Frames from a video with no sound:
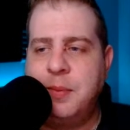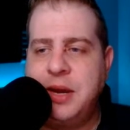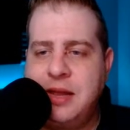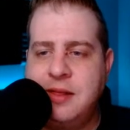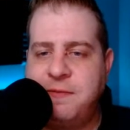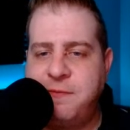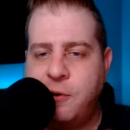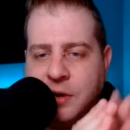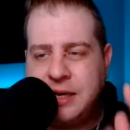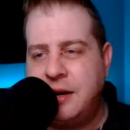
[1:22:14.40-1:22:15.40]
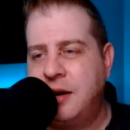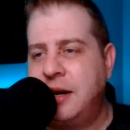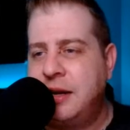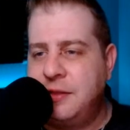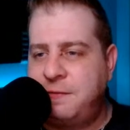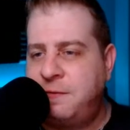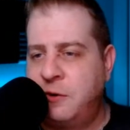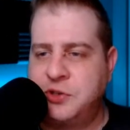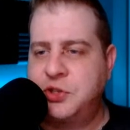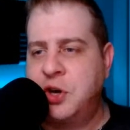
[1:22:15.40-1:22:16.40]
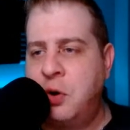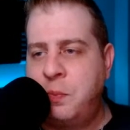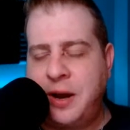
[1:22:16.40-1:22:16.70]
In the full year and in the full scope.